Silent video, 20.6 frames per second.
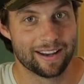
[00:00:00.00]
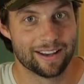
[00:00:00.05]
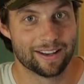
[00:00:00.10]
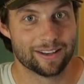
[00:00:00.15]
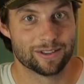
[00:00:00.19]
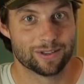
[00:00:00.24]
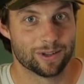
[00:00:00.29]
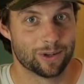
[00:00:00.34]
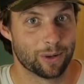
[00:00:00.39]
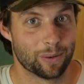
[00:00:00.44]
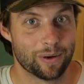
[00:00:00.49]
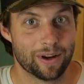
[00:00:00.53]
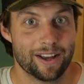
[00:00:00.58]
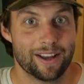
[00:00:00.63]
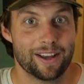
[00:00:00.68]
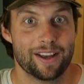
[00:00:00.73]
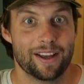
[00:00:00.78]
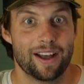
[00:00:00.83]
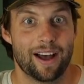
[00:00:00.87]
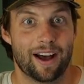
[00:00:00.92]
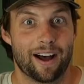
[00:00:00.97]
into
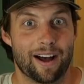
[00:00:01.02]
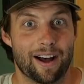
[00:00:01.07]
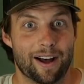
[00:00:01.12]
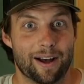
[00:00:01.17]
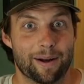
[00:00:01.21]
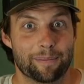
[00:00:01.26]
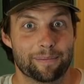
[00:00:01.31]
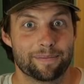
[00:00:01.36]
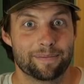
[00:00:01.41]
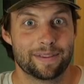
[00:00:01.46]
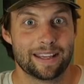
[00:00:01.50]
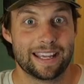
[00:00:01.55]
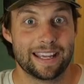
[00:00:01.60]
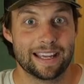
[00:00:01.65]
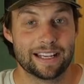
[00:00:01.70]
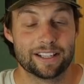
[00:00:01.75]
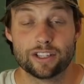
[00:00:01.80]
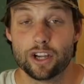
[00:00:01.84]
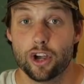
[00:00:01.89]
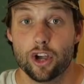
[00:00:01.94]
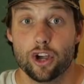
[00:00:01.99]

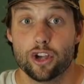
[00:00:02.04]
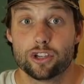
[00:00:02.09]
heat.